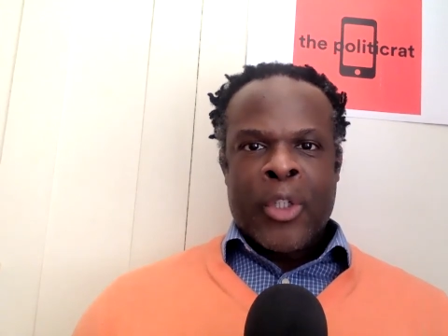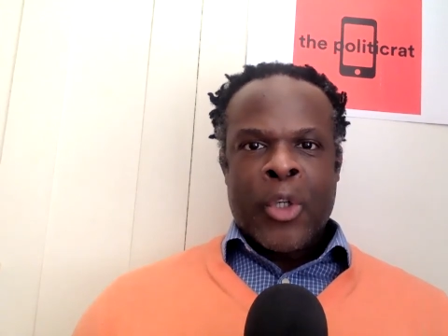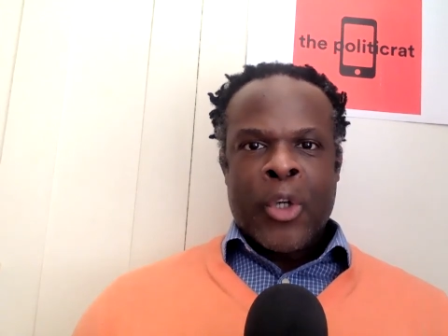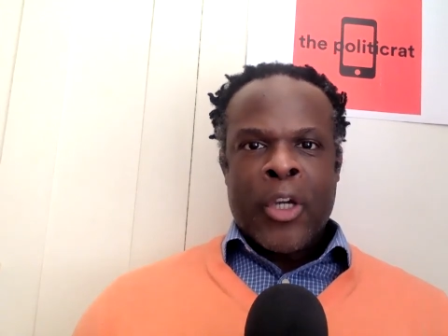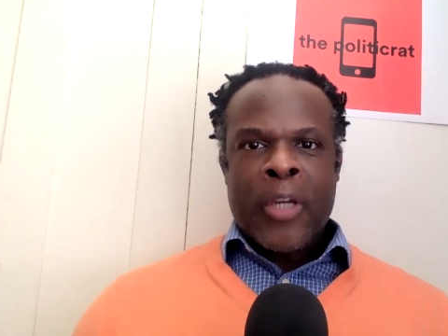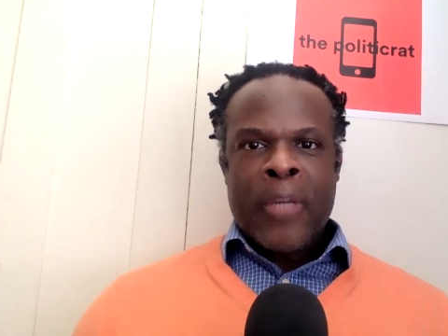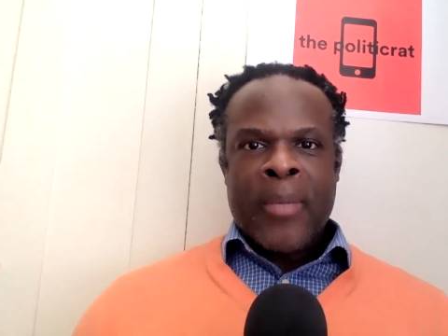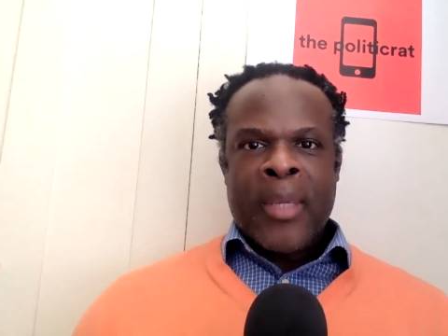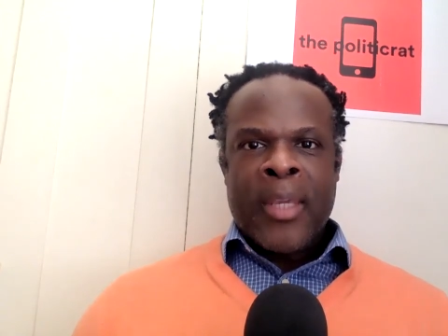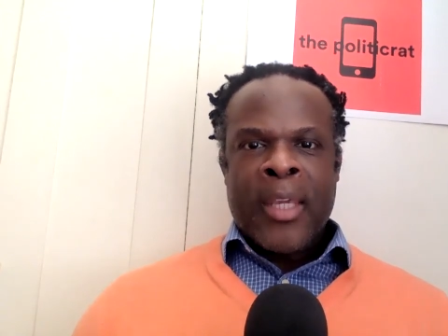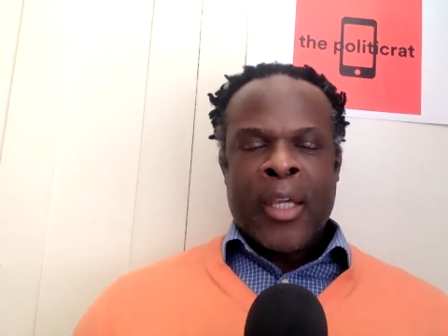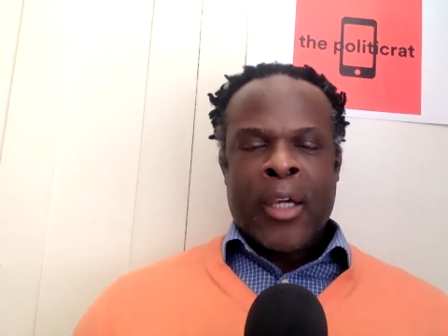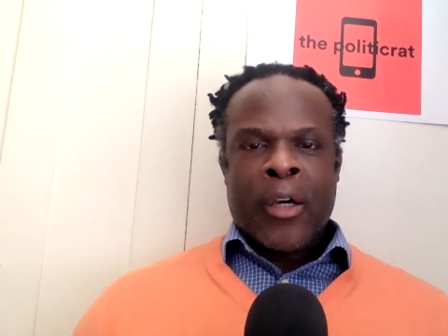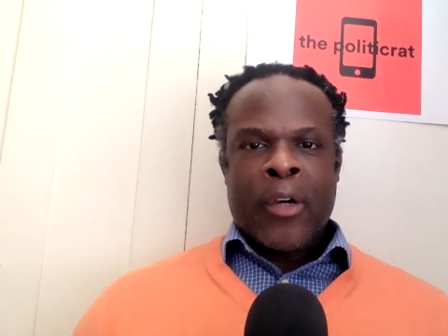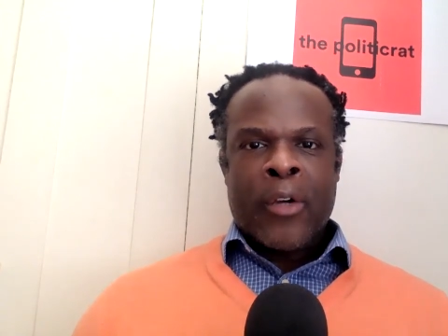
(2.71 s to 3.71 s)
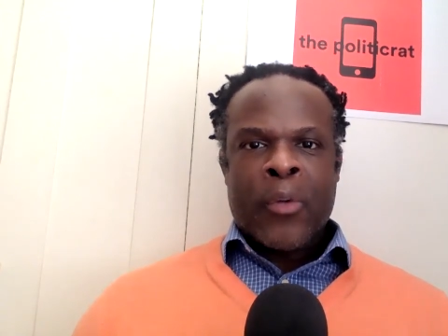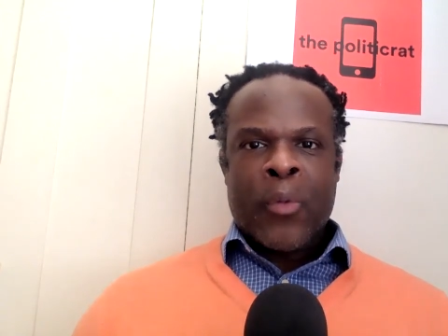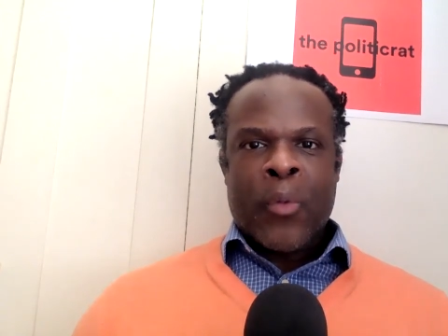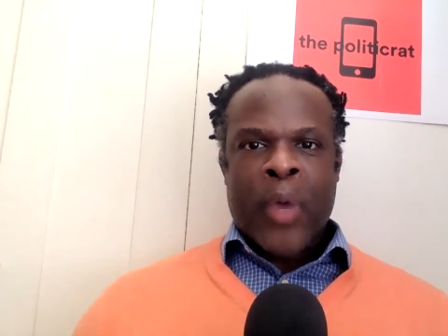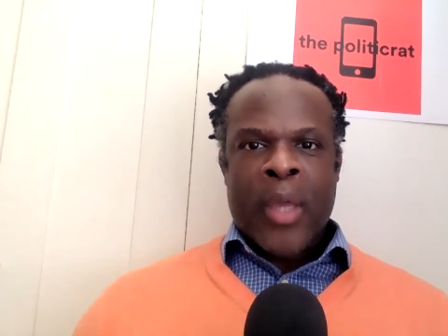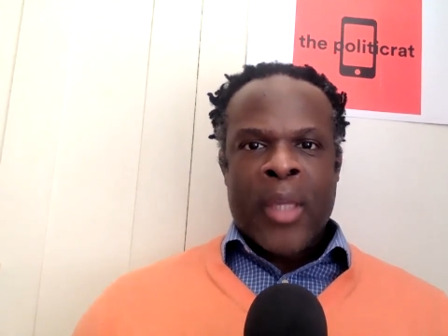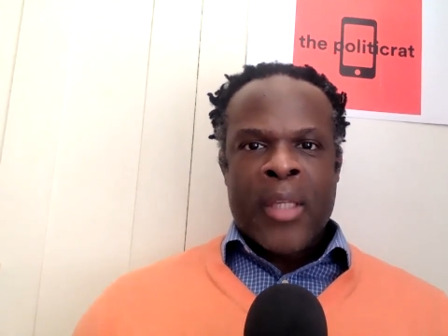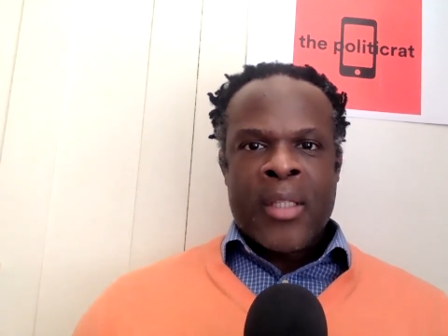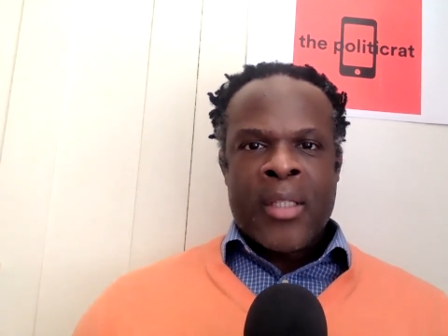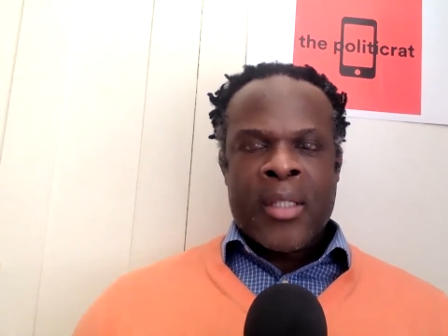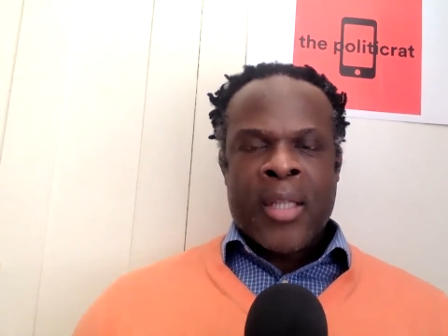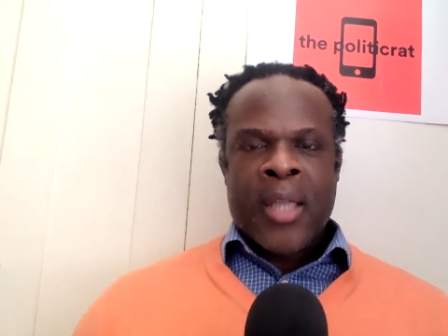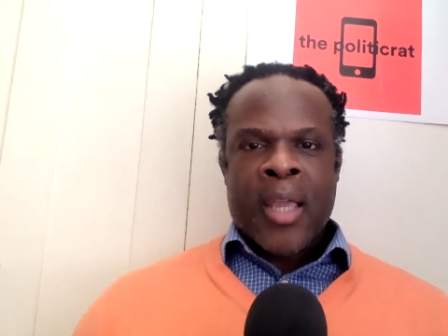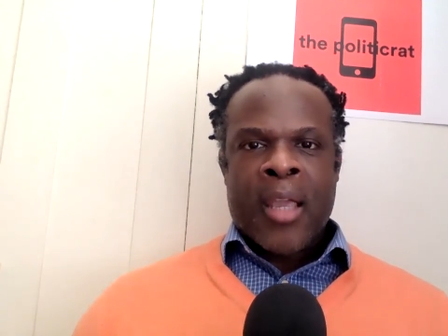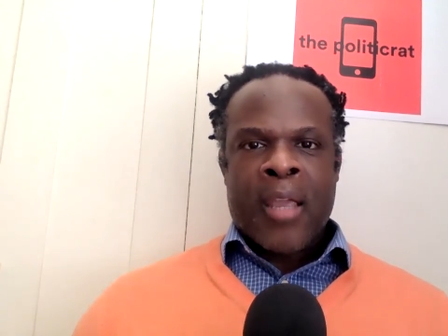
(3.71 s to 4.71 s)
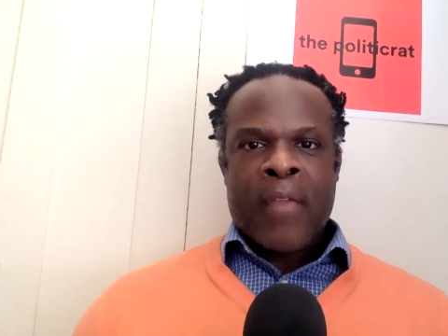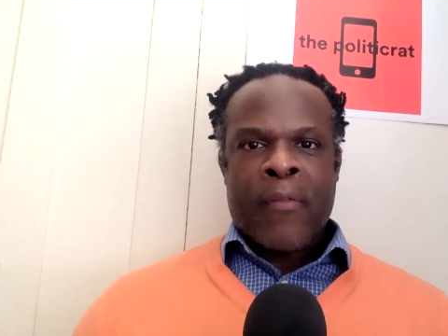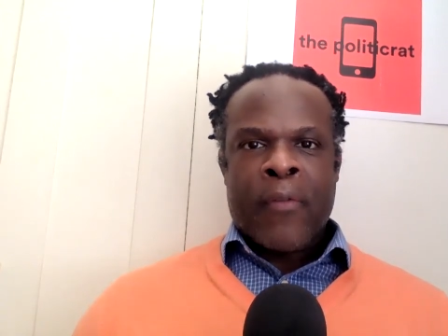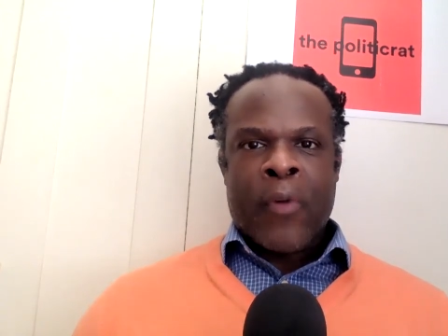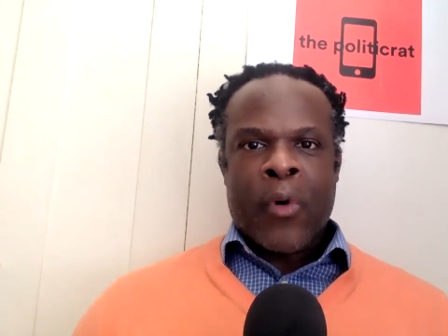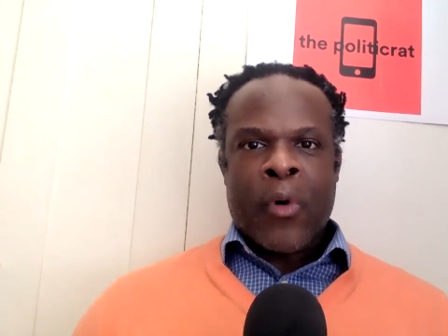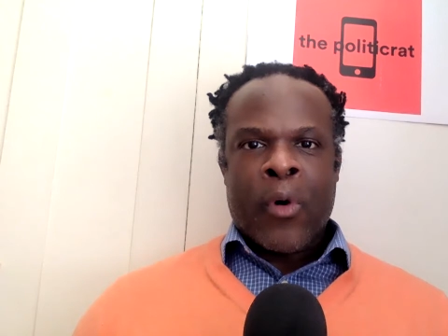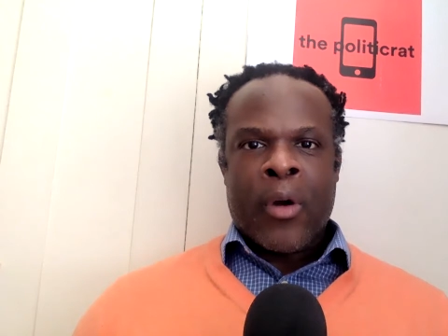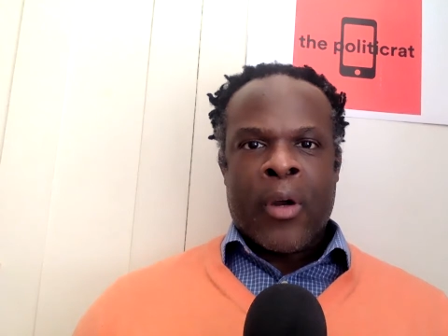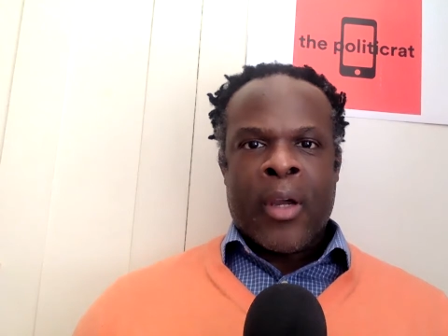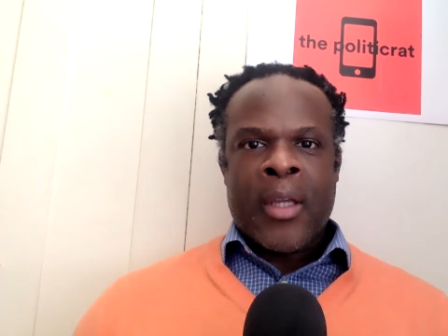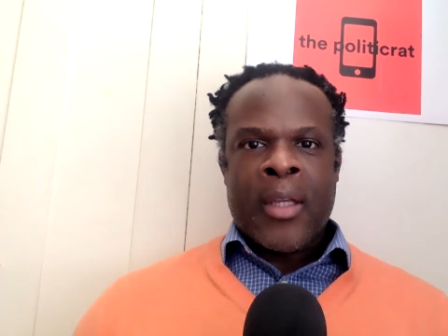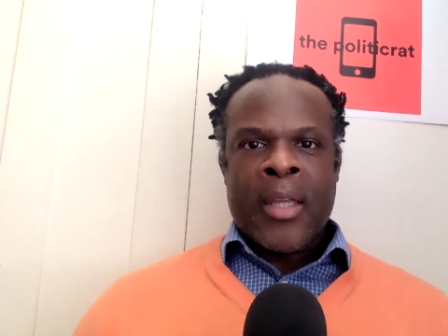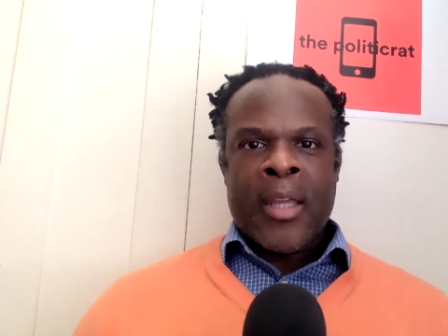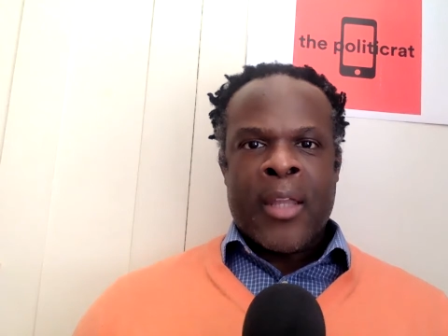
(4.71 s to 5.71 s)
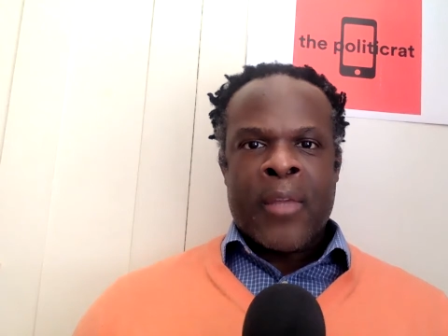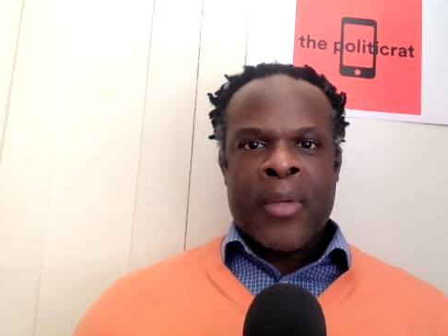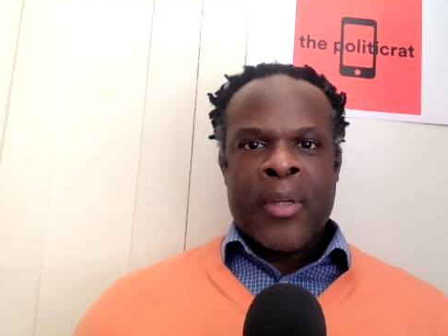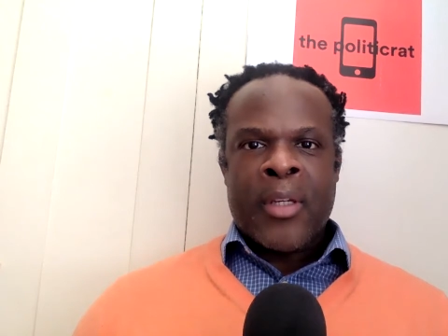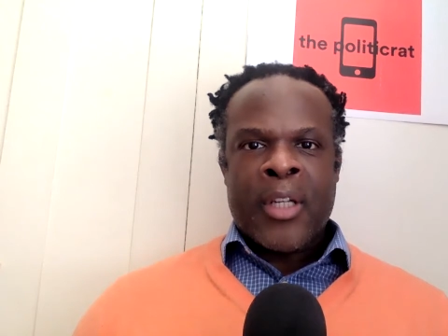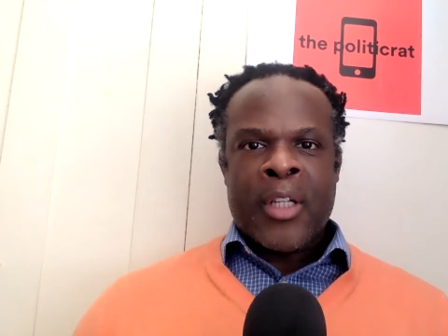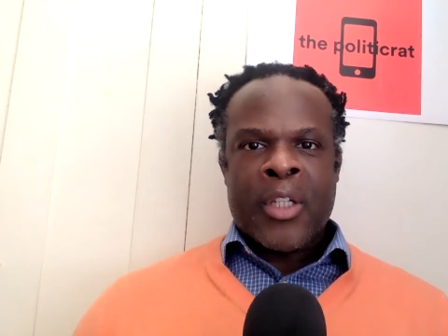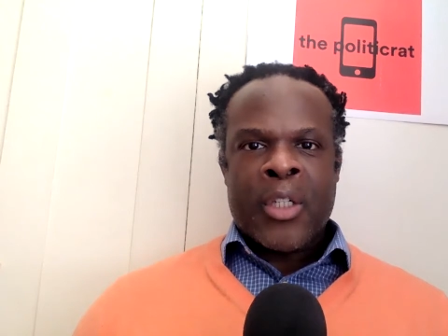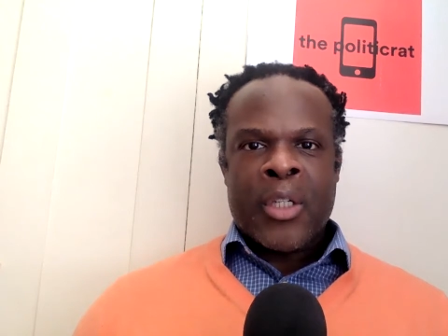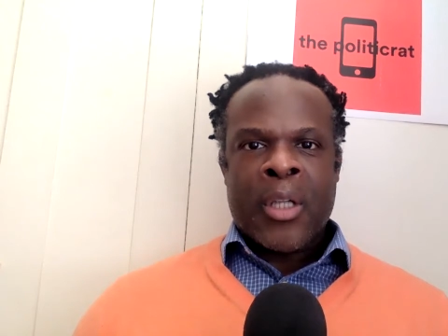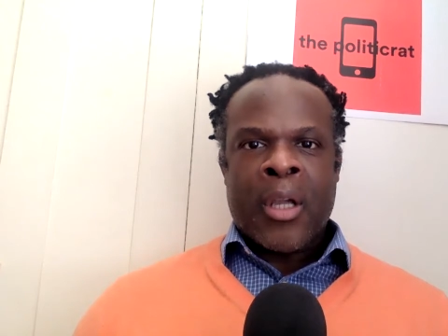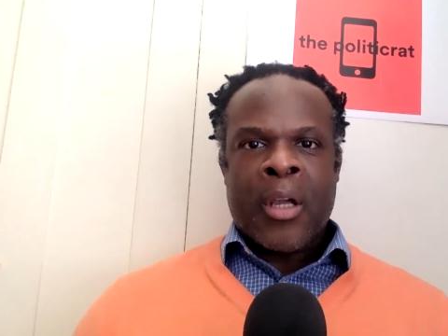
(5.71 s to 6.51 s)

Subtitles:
Join me on Wednesday for another edition